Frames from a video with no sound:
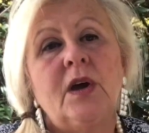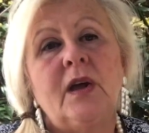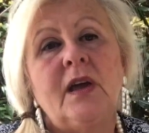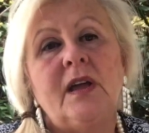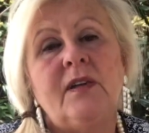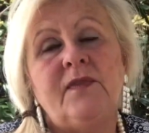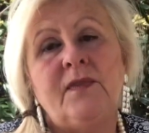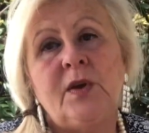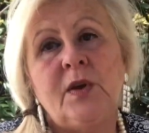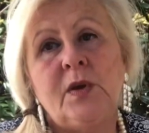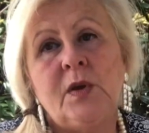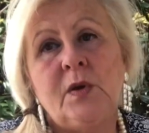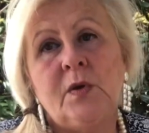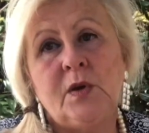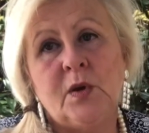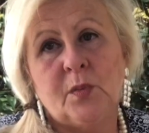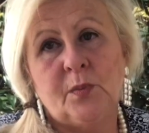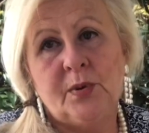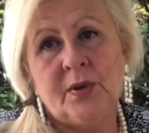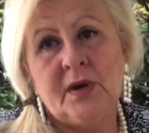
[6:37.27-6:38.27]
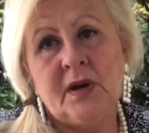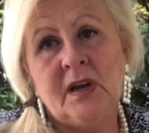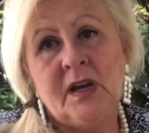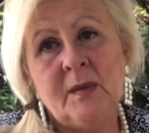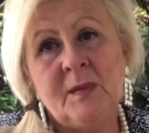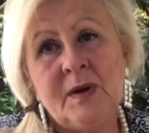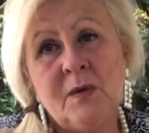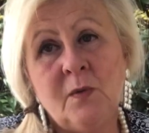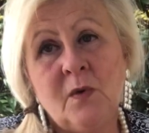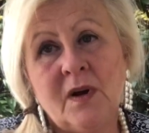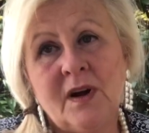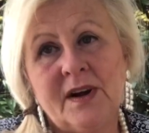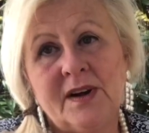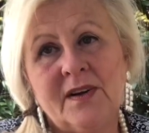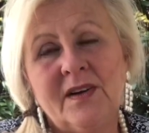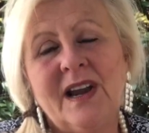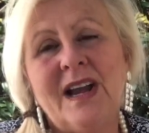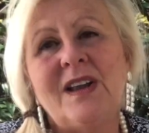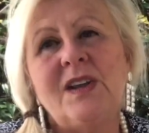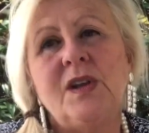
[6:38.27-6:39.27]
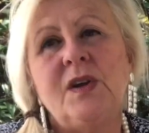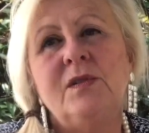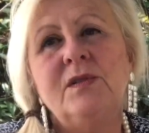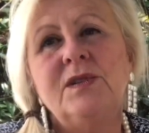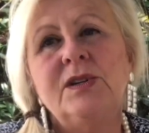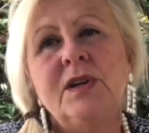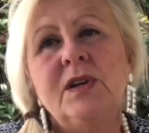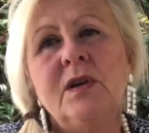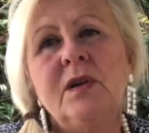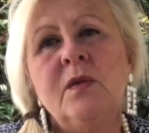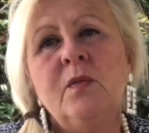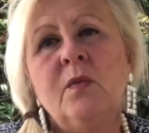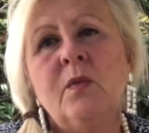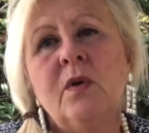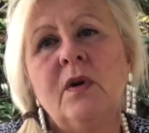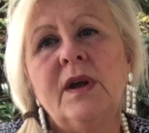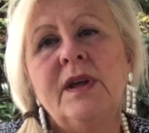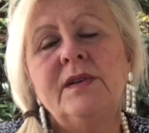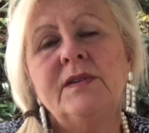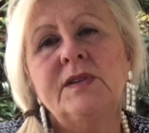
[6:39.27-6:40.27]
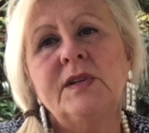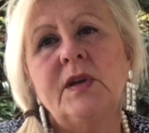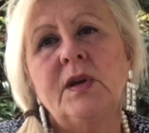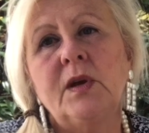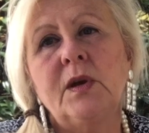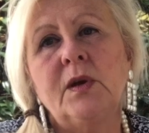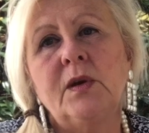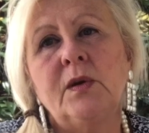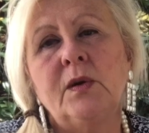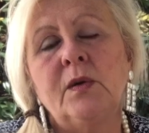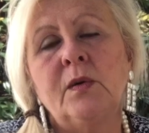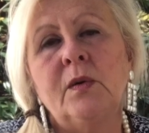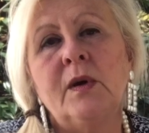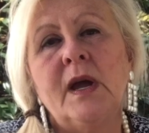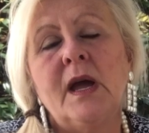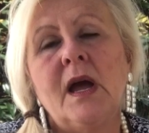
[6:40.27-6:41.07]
If you're putting them in water, and you do want to